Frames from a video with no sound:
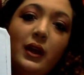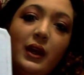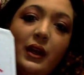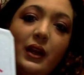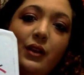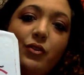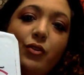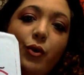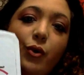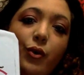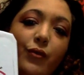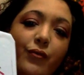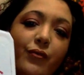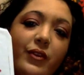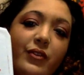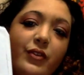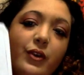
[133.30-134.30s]
in a total
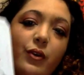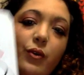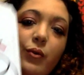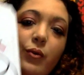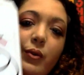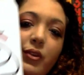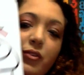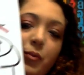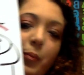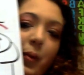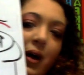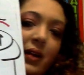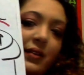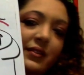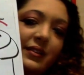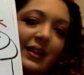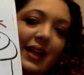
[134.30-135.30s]
physical
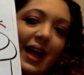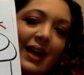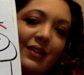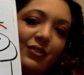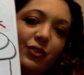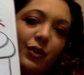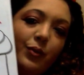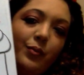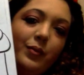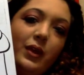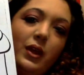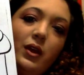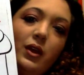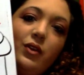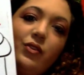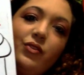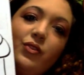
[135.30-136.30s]
response classroom.
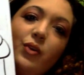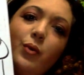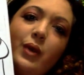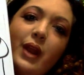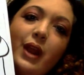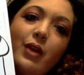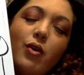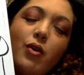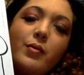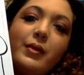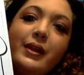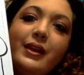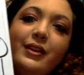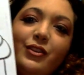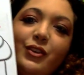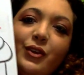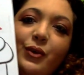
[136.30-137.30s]
So what I
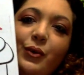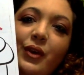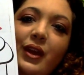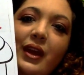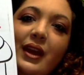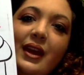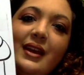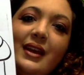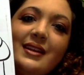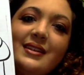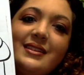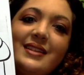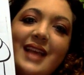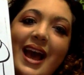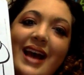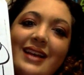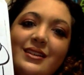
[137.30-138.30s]
normally do is,
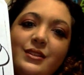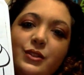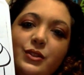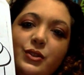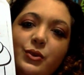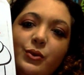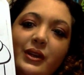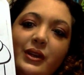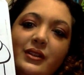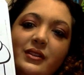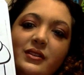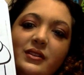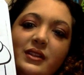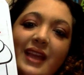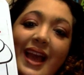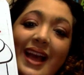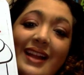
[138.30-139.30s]
as
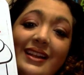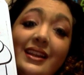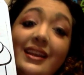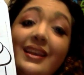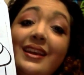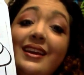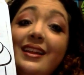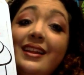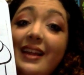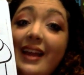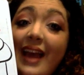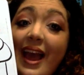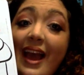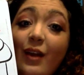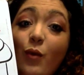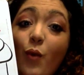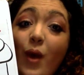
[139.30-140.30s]
students get
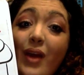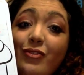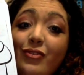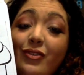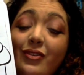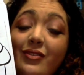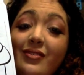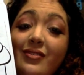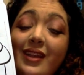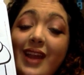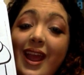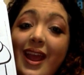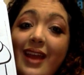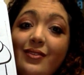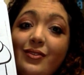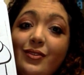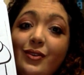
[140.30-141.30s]
questions and
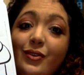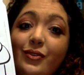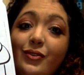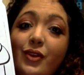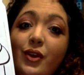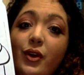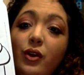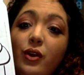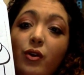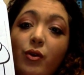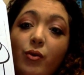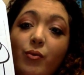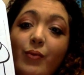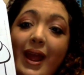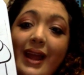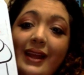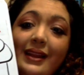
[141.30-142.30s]
answers
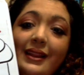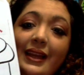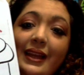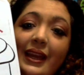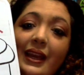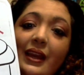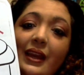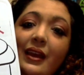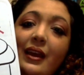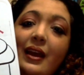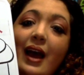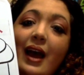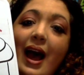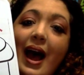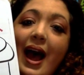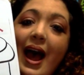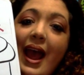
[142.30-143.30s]
correctly,
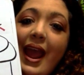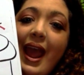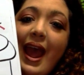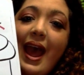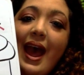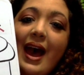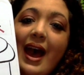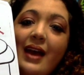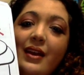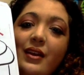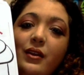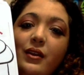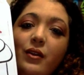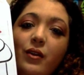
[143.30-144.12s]
I add